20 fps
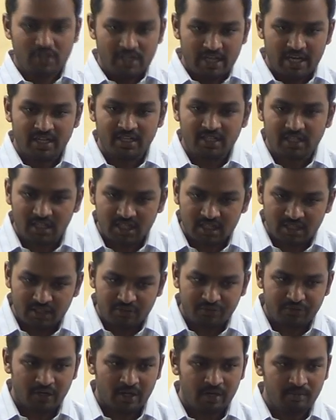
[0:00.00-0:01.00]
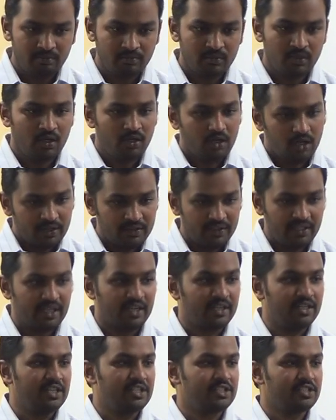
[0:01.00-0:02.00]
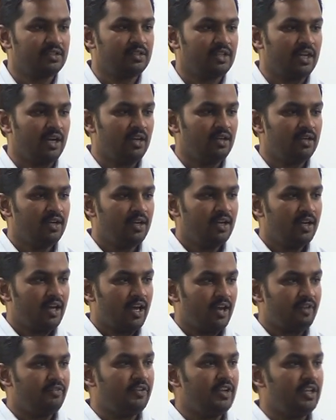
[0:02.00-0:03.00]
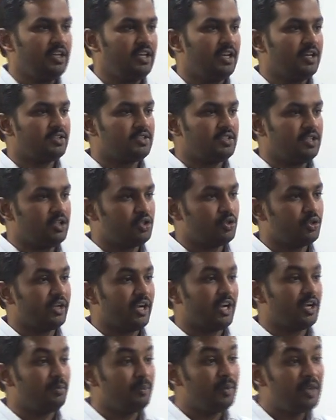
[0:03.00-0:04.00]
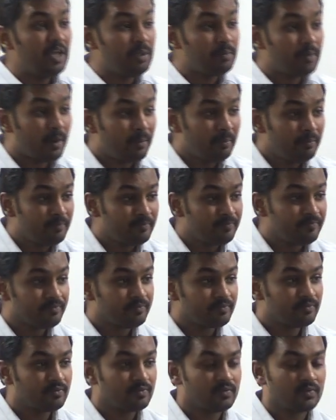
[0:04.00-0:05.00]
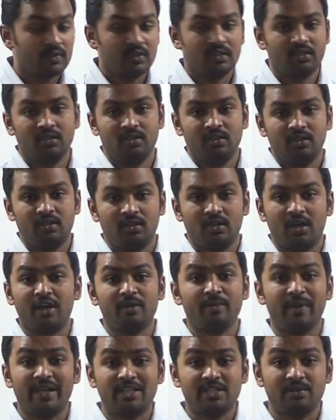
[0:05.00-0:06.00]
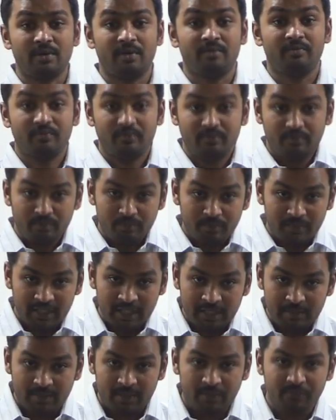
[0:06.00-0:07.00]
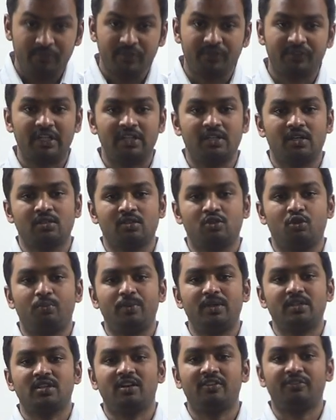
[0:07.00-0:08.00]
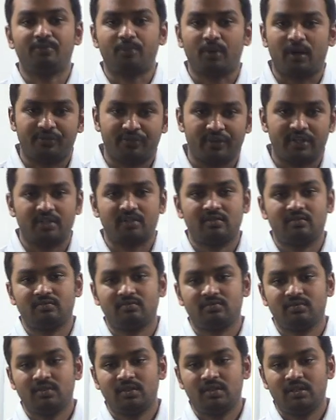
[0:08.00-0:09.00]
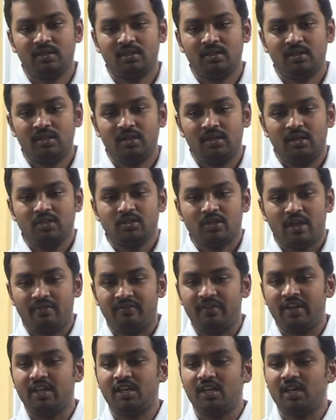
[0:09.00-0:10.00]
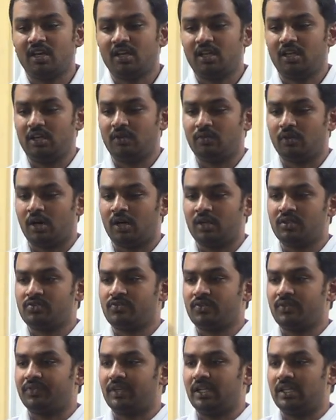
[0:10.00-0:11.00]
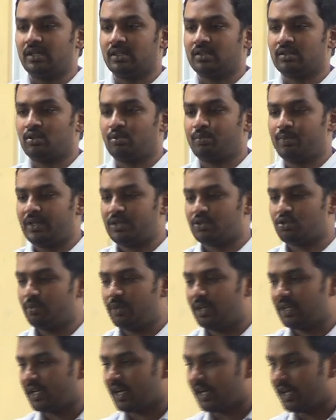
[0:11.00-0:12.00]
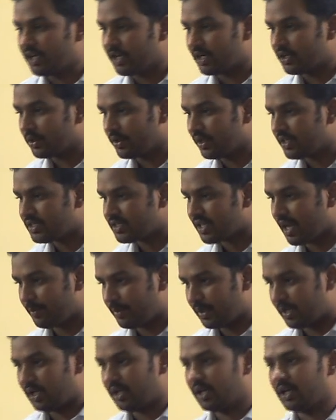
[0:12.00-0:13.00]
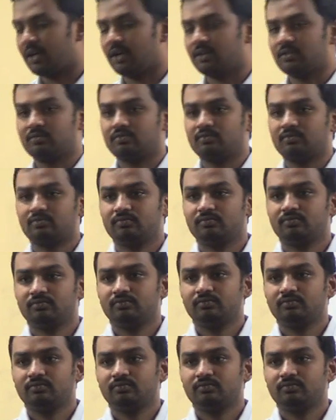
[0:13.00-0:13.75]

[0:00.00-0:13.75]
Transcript: So C entered the firm on the condition that every year C should get minimum, not maximum, minimum 50,000 rupees of profit. So every year he wants 50,000 rupees to be credited to his capital account.